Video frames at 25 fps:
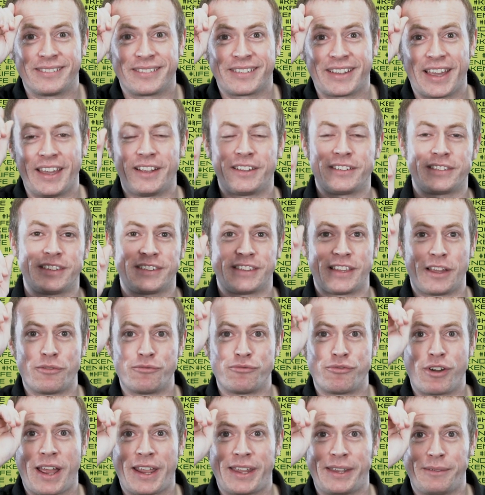okay, because they're
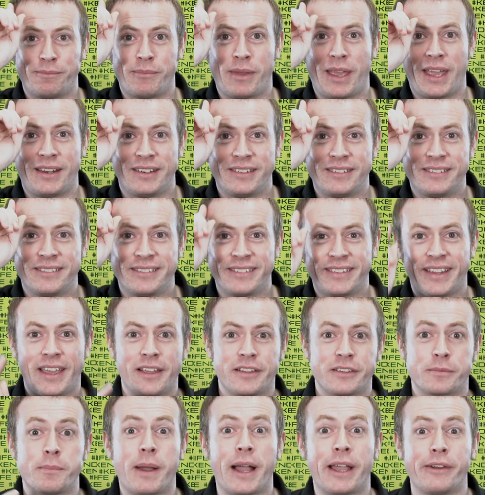right men.
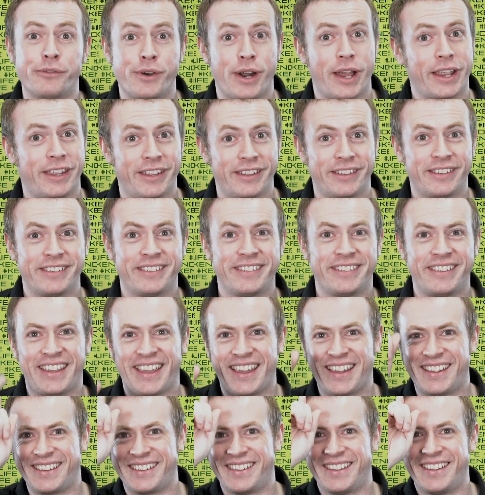Yes, it's my right.
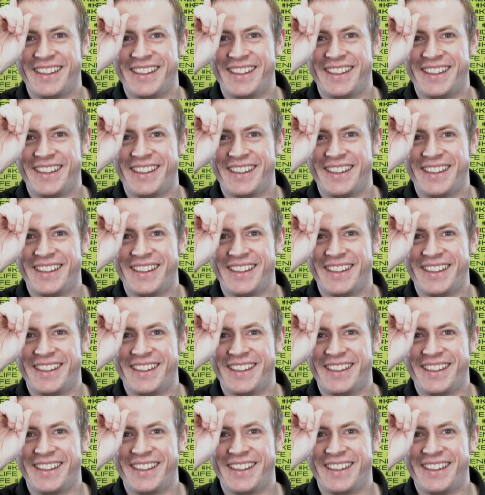Yeah.